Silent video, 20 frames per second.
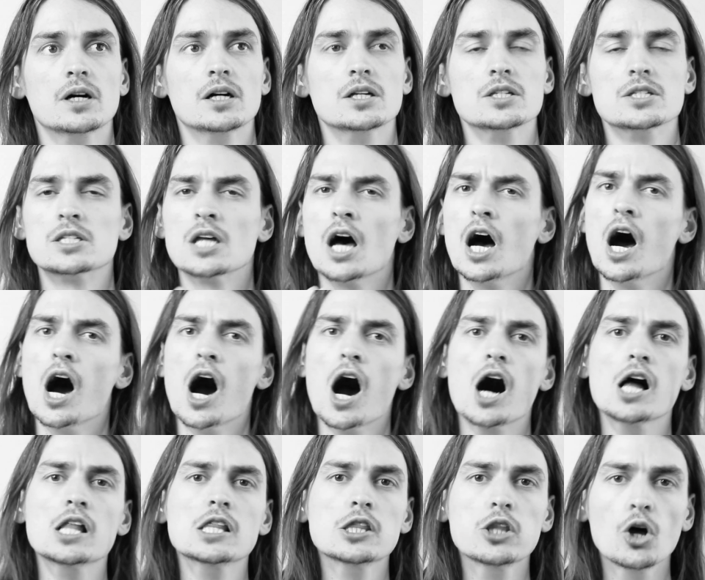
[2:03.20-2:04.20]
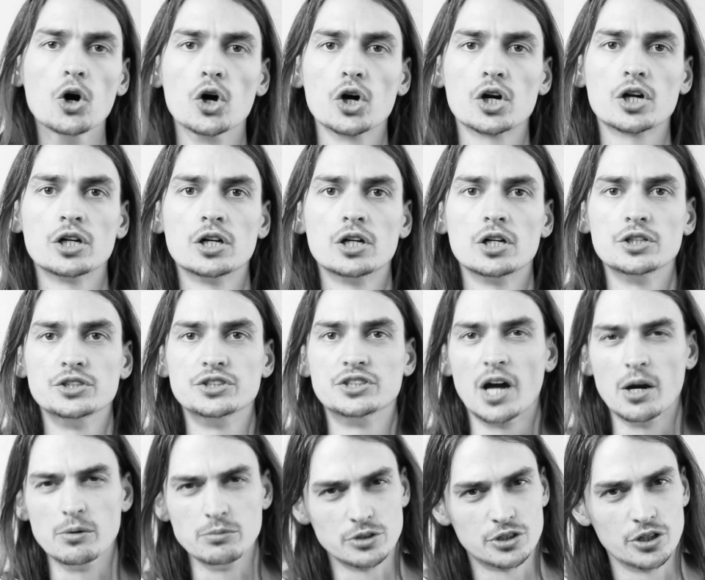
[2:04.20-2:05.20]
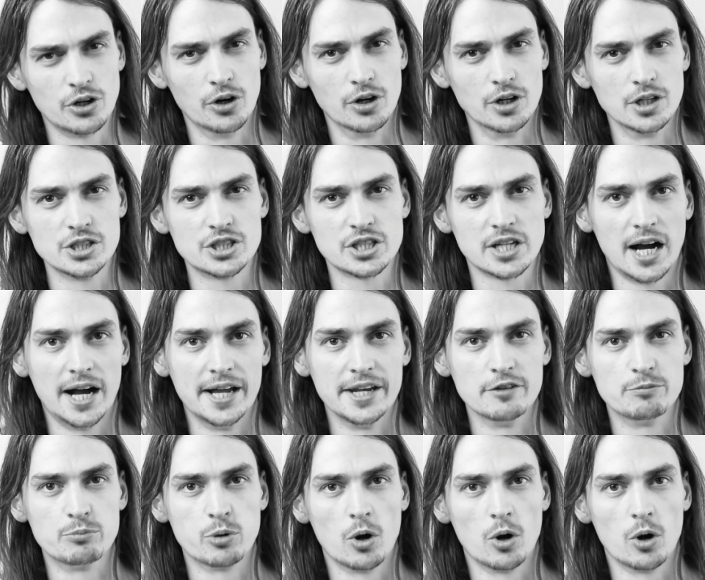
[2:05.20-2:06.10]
as a look, don't touch kind of